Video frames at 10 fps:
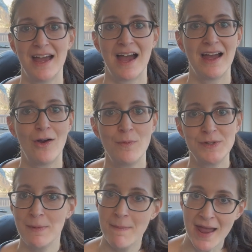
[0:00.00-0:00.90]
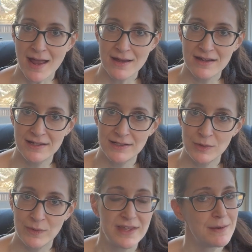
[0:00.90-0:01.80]
I hope to be back
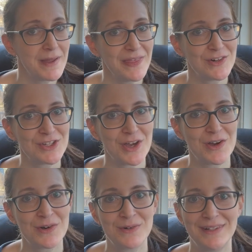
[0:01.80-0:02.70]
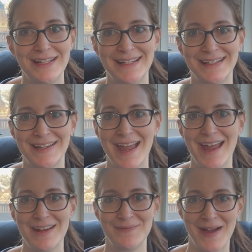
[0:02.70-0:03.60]
within a month or so.
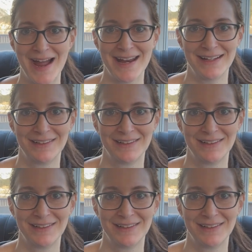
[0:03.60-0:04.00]
Okay, bye.